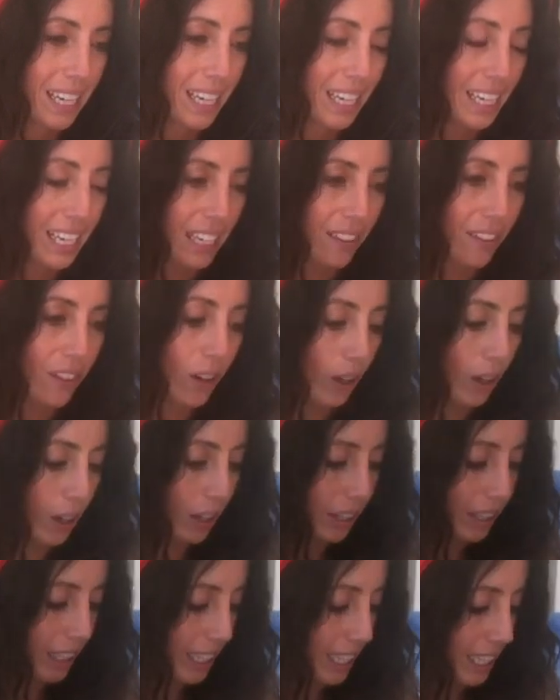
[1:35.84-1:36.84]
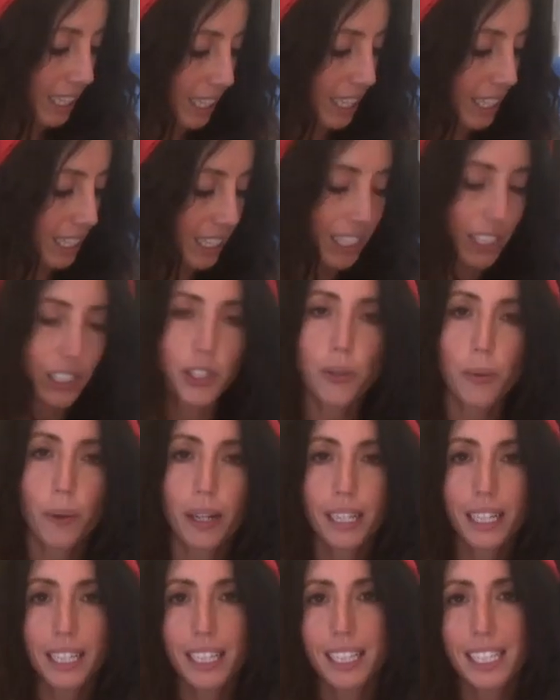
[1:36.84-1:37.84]
in the early
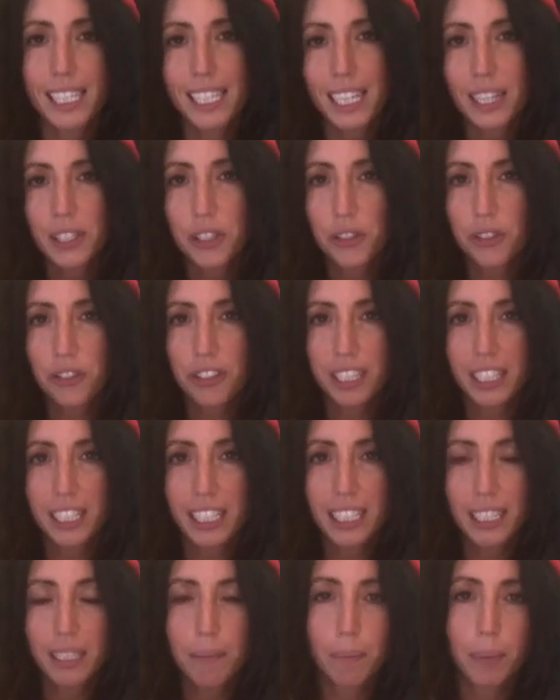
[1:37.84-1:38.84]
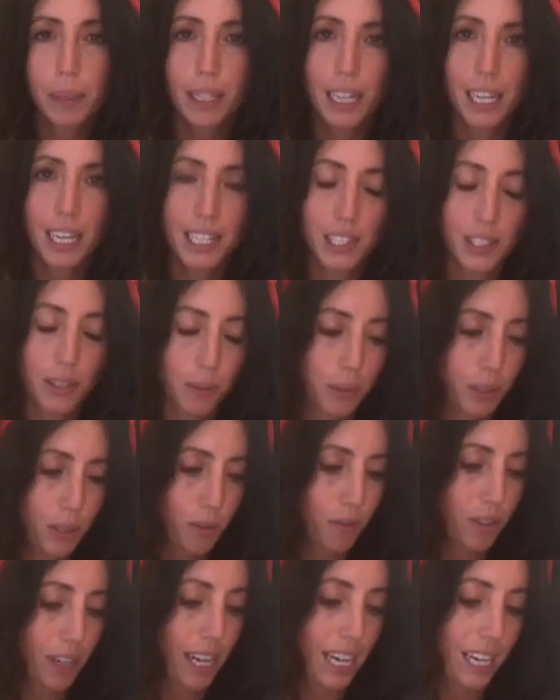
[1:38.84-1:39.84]
20th century, Picasso was
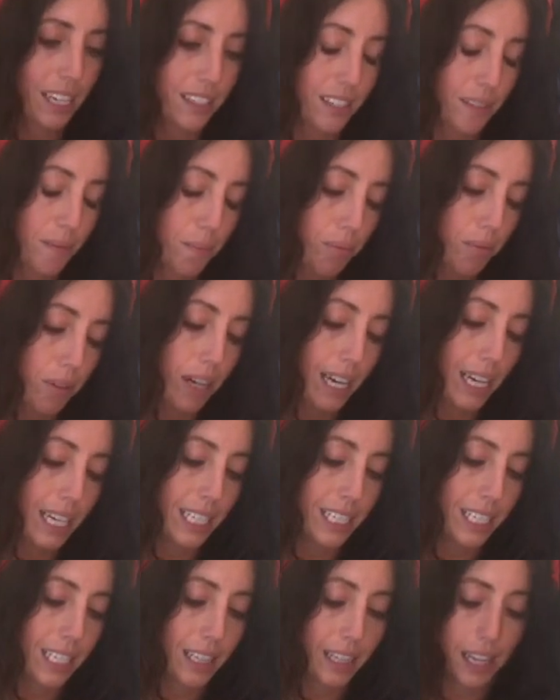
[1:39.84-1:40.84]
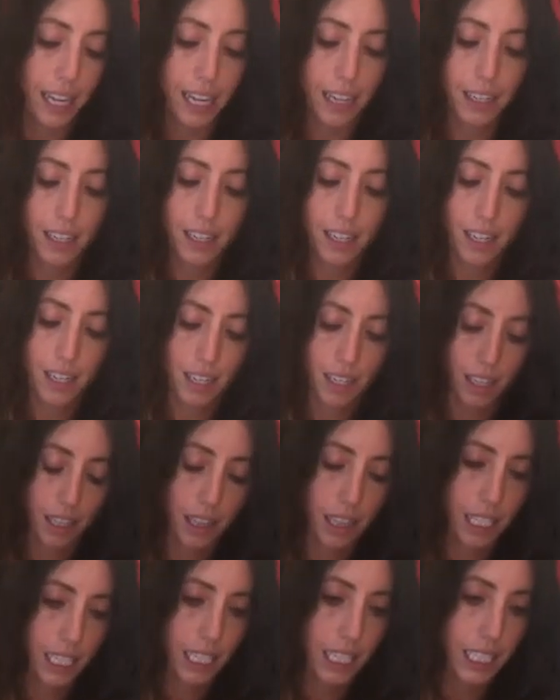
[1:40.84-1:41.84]
around, and prior to that,
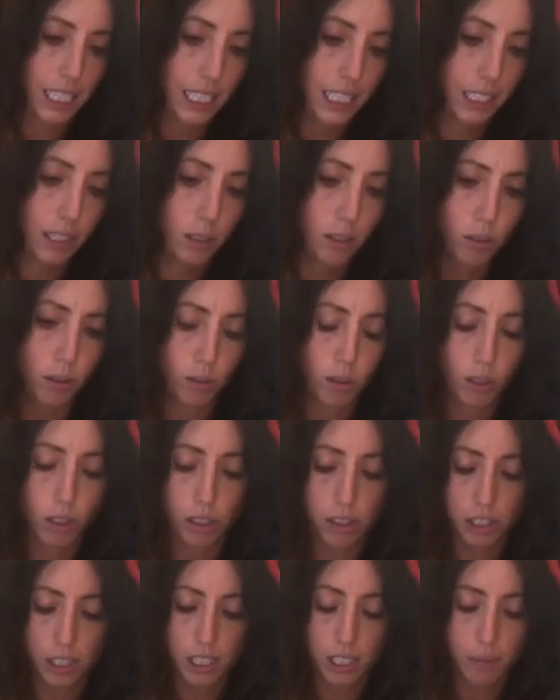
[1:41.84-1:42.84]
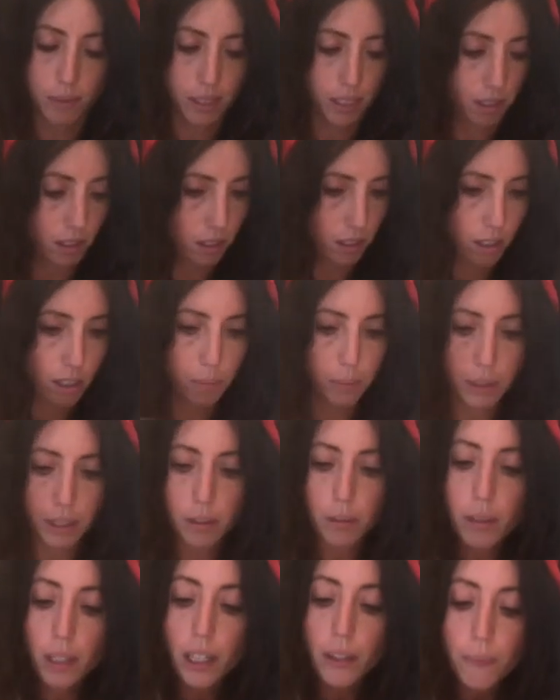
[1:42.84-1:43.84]
oh gosh, this one's not going to
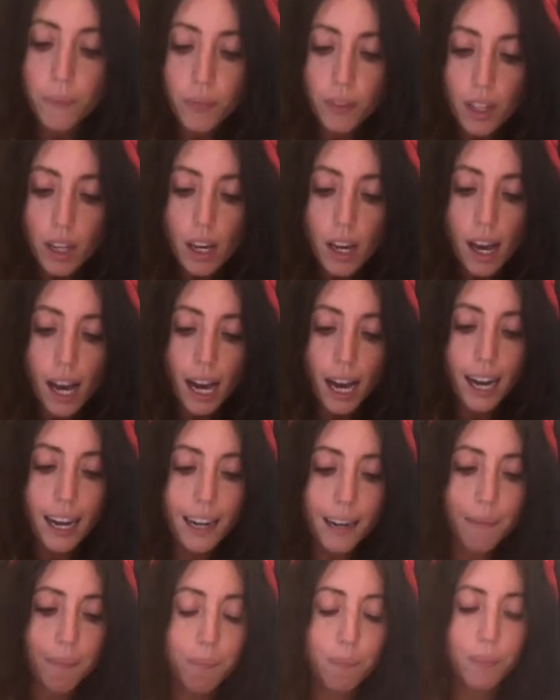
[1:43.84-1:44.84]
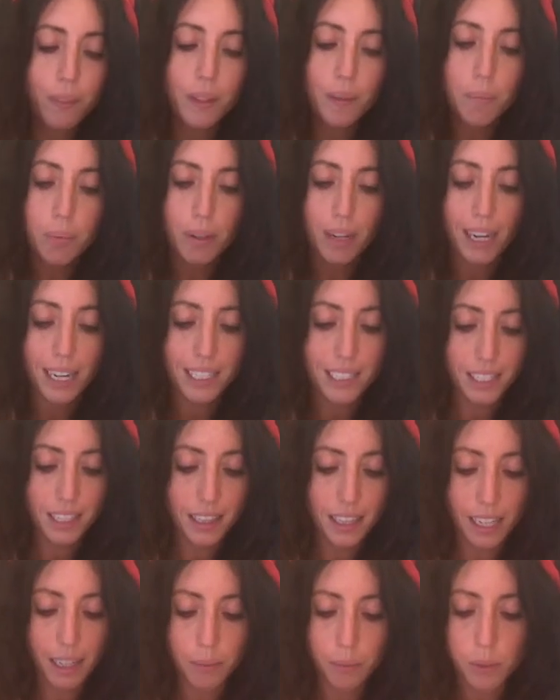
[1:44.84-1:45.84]
open, okay. Prior to
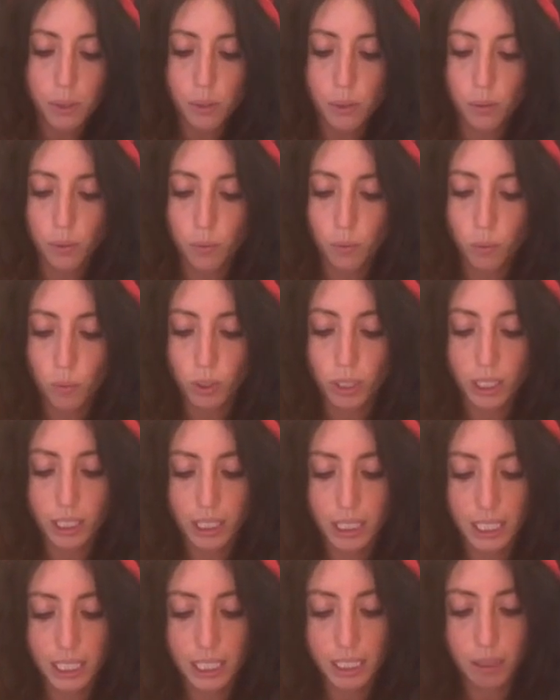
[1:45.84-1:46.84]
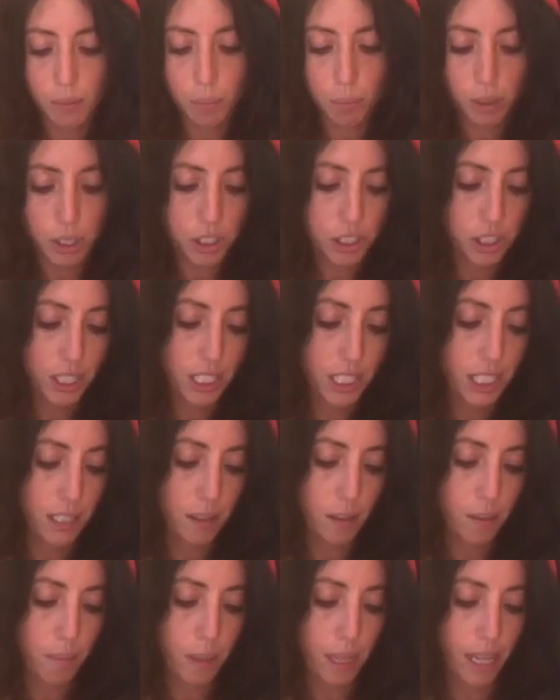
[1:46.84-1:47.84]
that was really
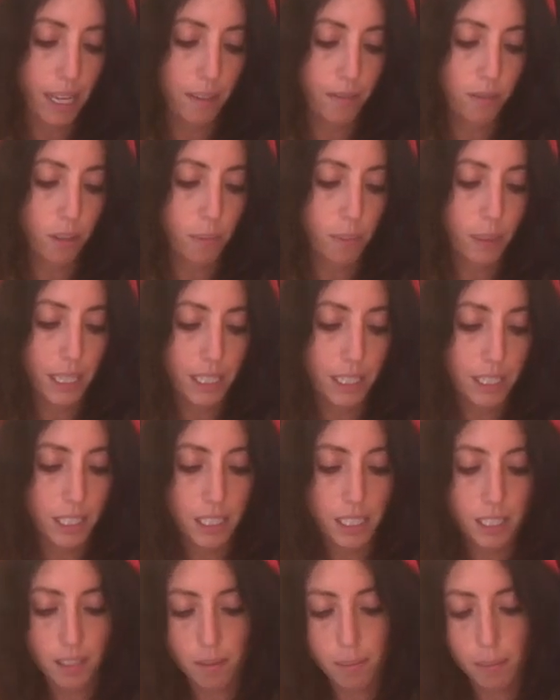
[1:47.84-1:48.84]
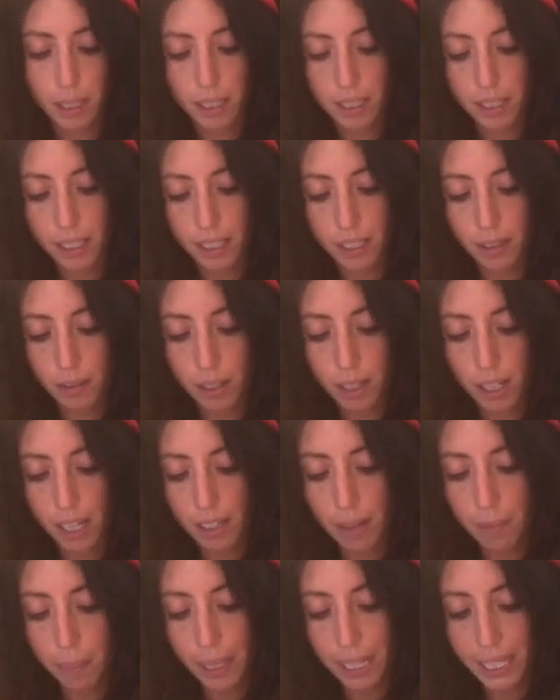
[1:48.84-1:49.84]
Impressionism and Romanticism kind
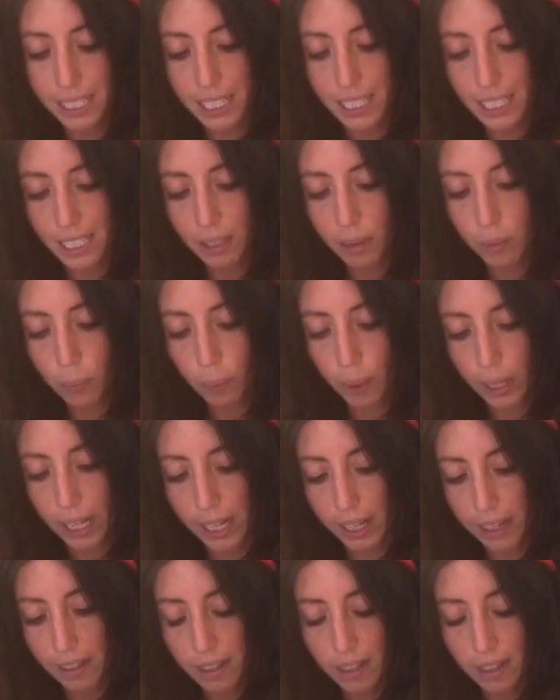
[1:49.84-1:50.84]
of painting, where